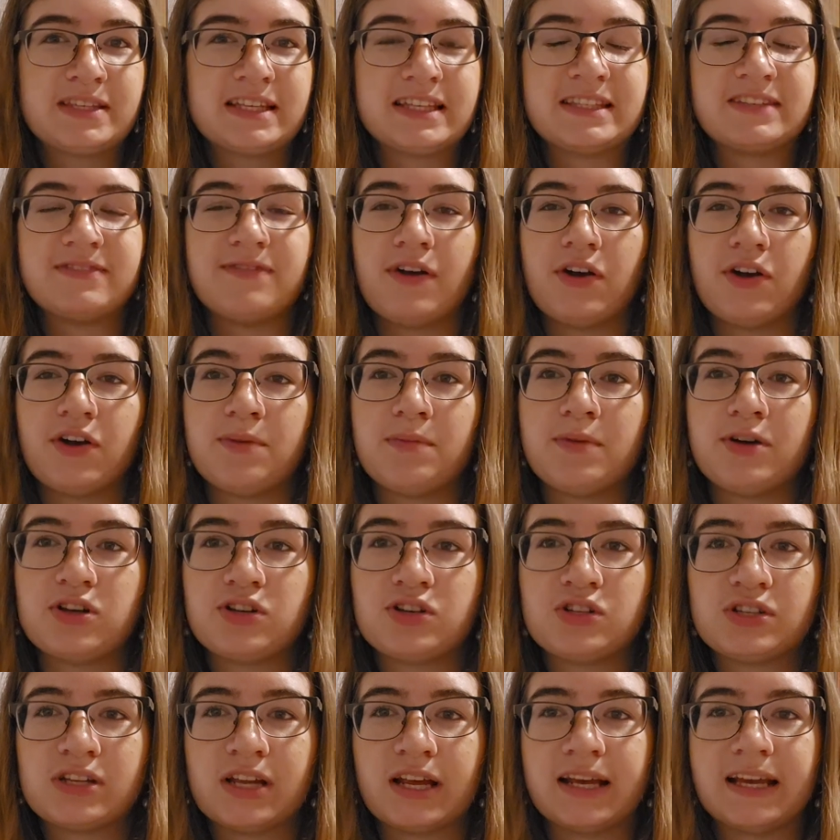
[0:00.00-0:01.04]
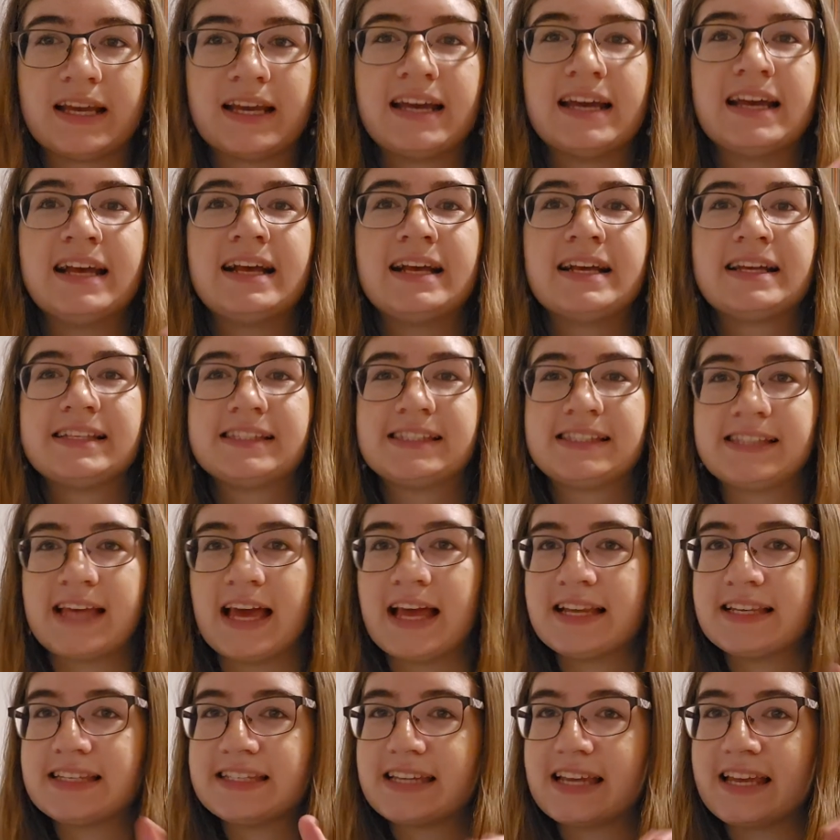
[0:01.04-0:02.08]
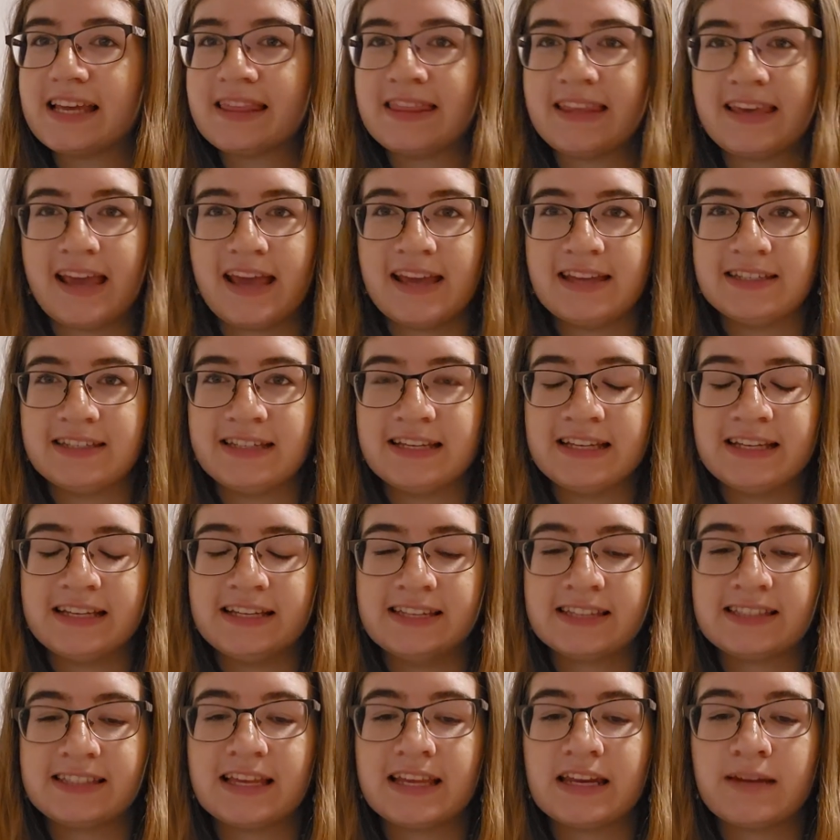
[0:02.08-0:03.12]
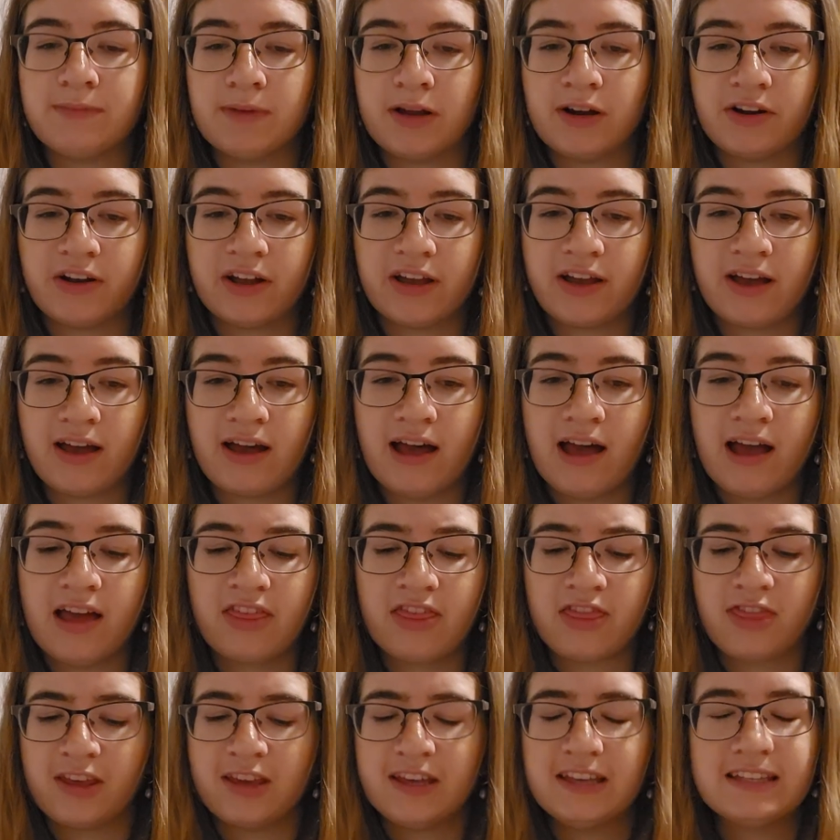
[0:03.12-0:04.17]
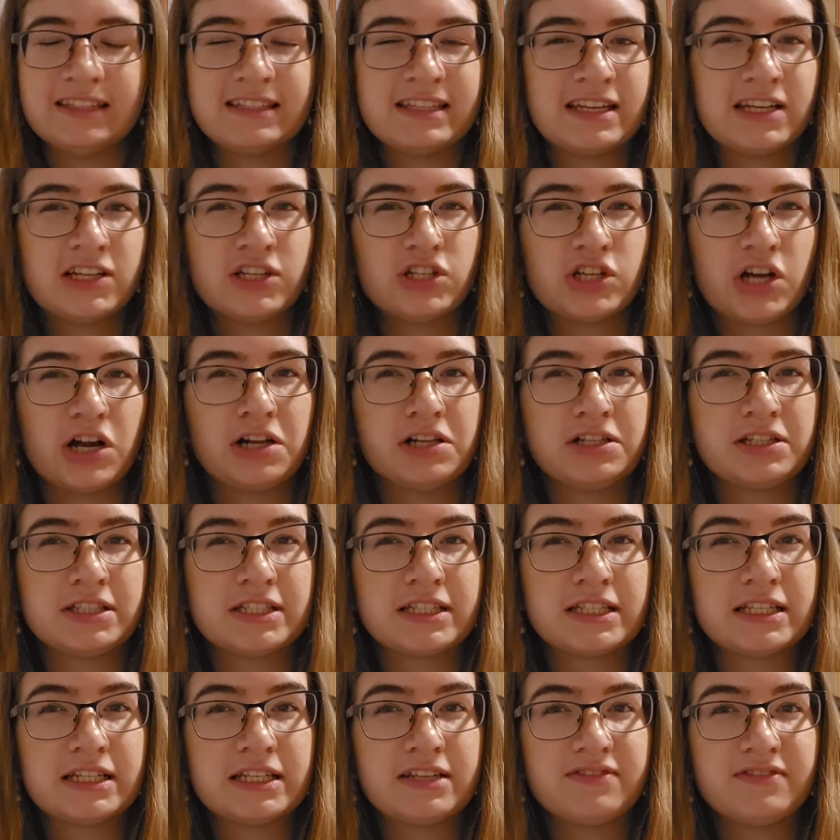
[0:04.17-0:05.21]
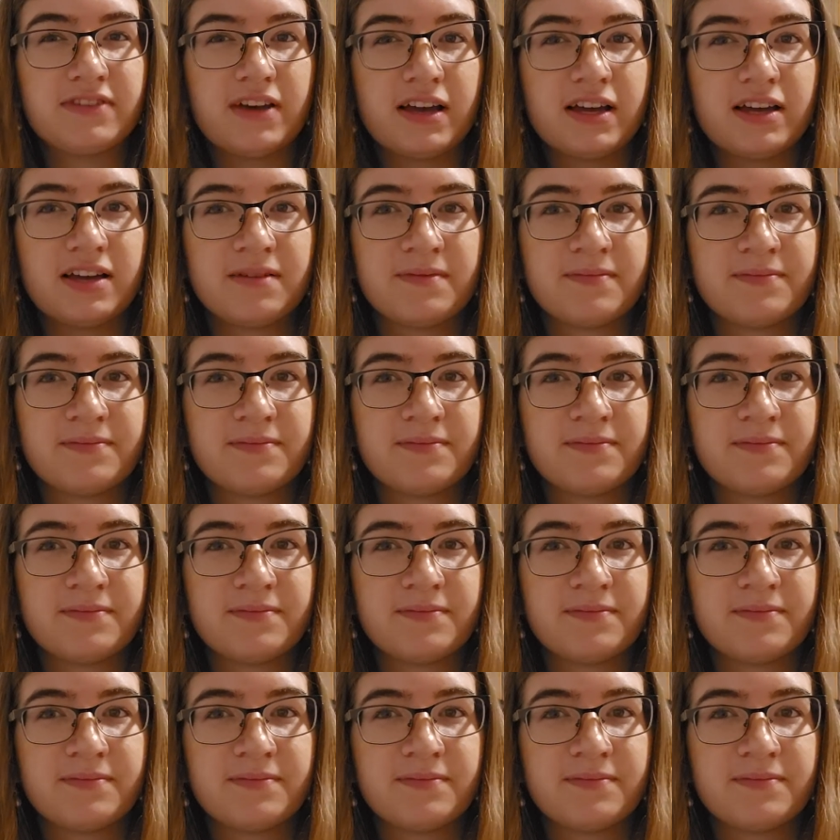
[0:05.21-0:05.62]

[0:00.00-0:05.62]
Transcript: It's very much like set in the 80s in America. I think it's set in Charleston, if I